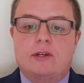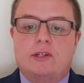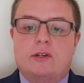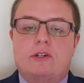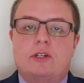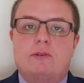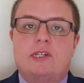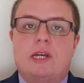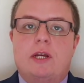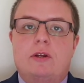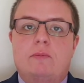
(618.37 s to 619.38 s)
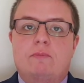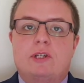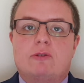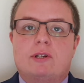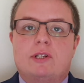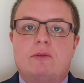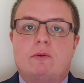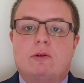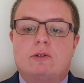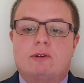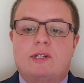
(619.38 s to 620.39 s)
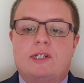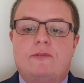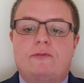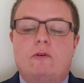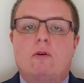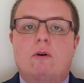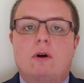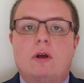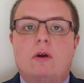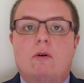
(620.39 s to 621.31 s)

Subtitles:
such as we see in Numbers 21:24